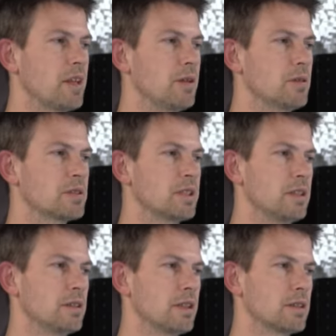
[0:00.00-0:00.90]
you will
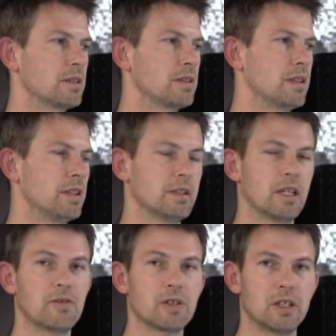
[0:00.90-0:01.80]
see that in
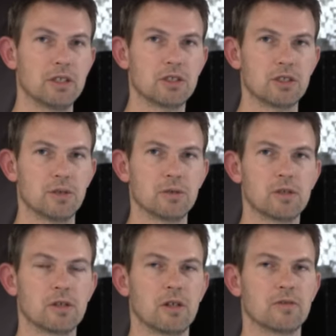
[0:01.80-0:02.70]
every issue
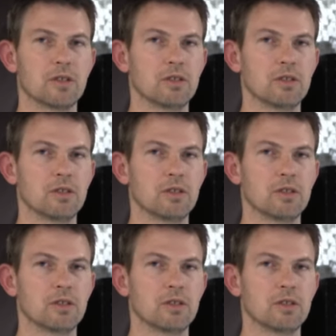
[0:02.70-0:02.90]
of the